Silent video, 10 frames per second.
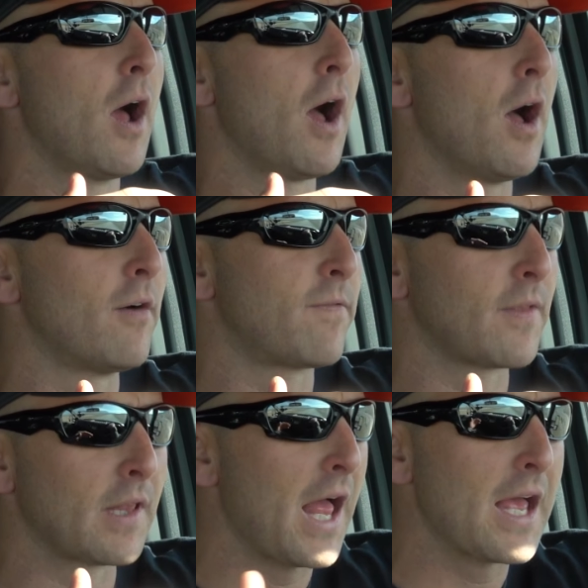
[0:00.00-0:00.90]
uh,
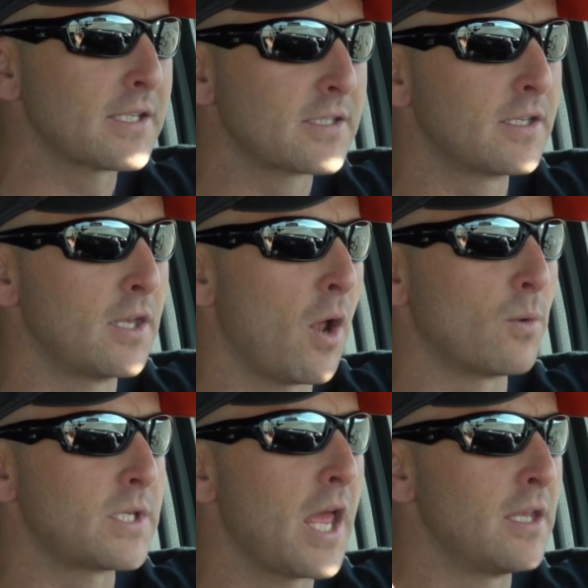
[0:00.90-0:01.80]
for the last you
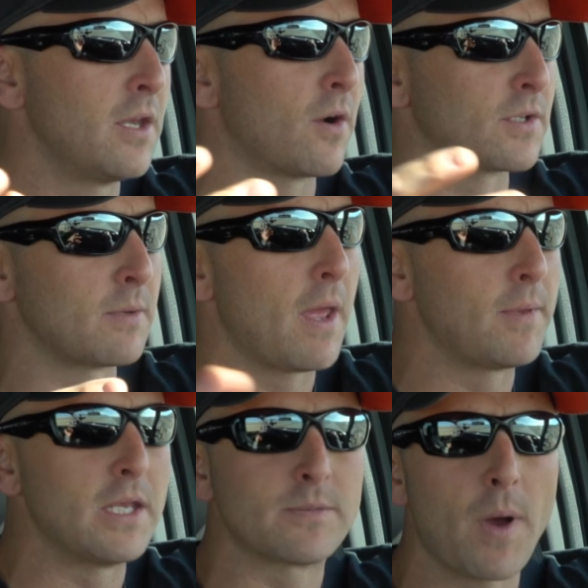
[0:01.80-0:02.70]
know 10 years and
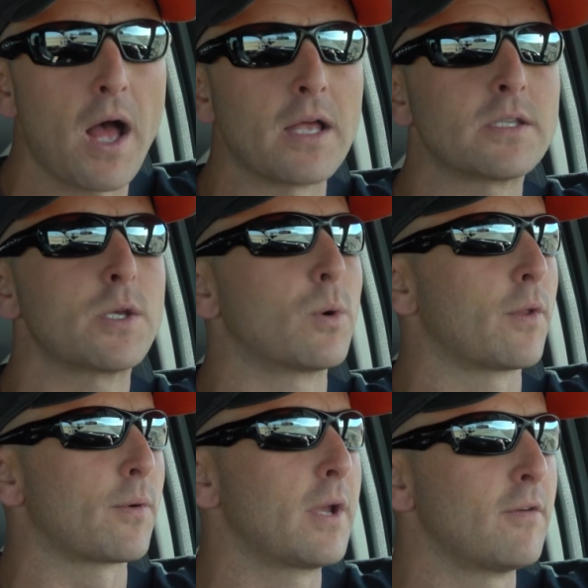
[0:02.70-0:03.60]
maybe he's bought two
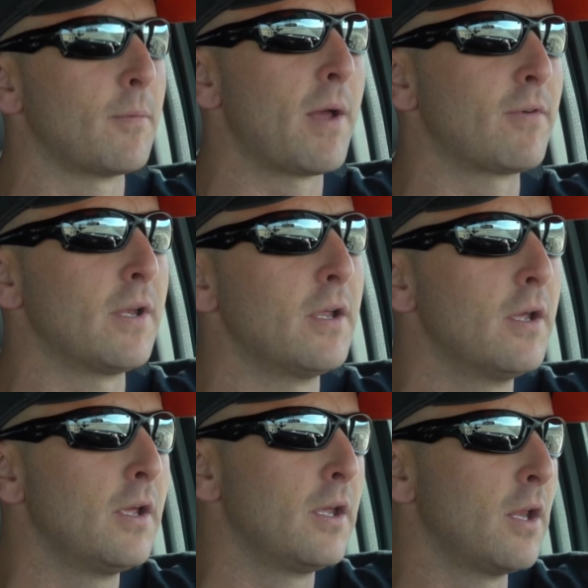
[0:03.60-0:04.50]
or three of them every
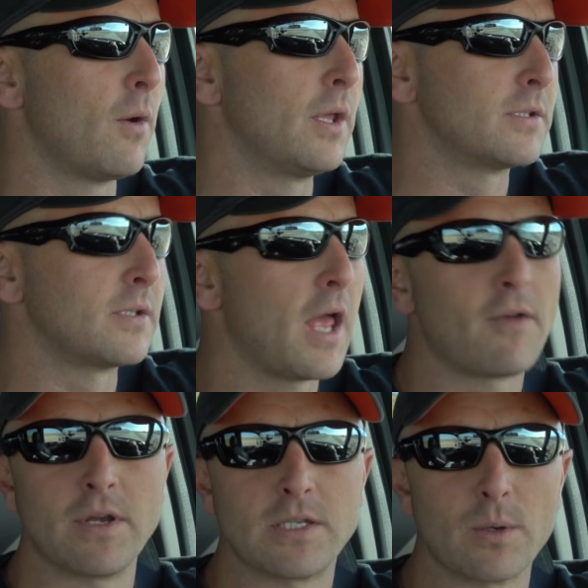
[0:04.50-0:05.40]
you know he's
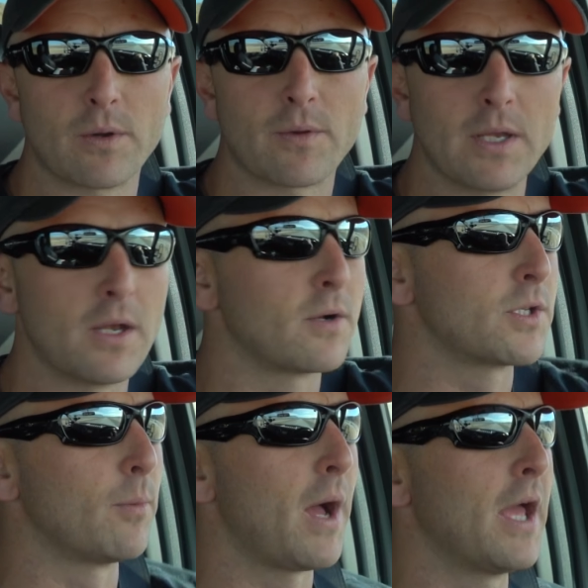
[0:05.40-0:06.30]
every two or three
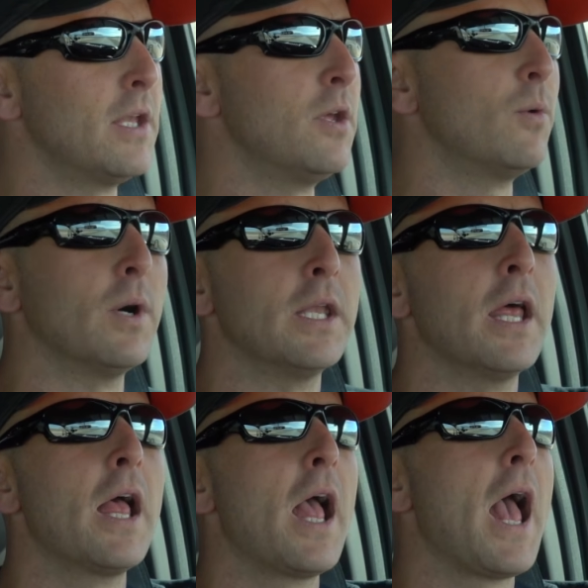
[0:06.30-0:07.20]
years he'll buy a new one
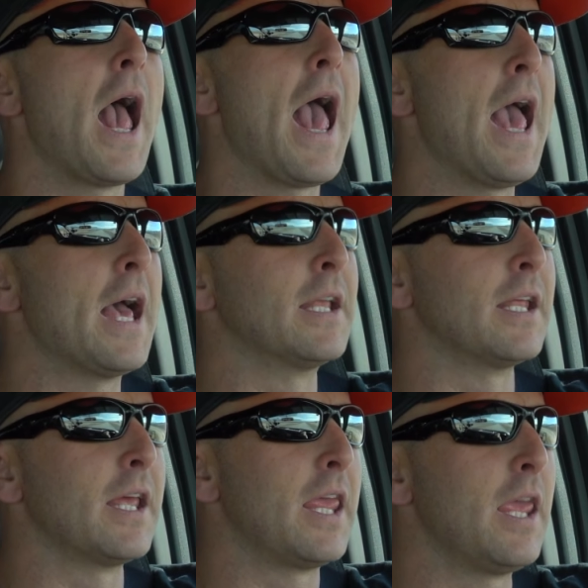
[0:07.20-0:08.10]

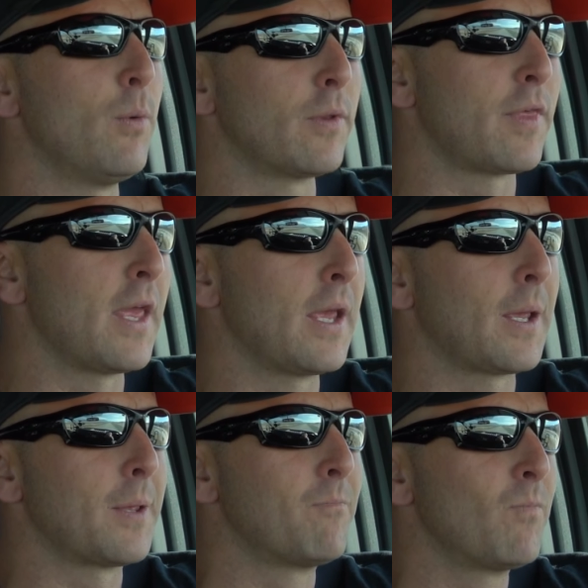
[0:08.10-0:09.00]
and he would think